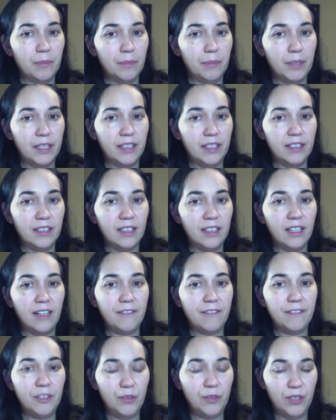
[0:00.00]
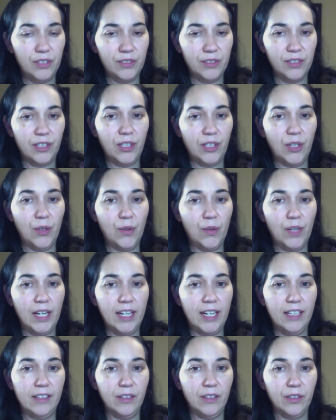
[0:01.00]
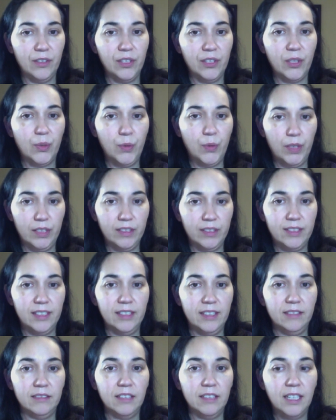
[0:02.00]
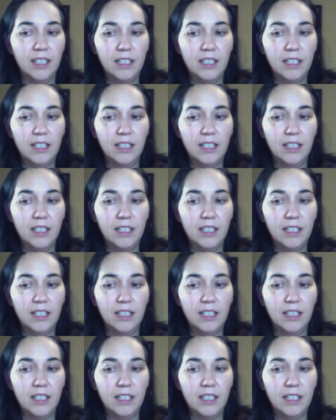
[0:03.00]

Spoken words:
but a few years ago I learned to quilt and